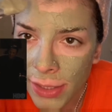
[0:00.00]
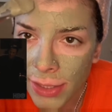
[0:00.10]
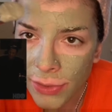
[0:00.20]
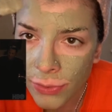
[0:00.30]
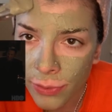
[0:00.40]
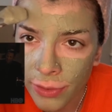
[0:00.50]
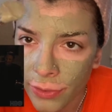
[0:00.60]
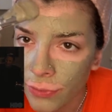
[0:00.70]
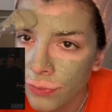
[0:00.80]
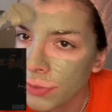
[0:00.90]
sort
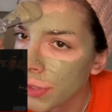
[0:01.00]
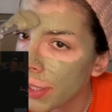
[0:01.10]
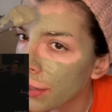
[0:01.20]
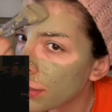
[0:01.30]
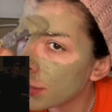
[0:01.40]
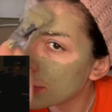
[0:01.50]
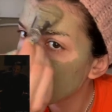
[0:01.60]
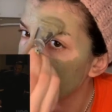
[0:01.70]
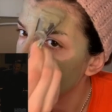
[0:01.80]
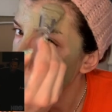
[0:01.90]
of sitting on this
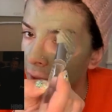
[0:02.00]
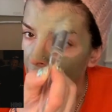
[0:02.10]
one.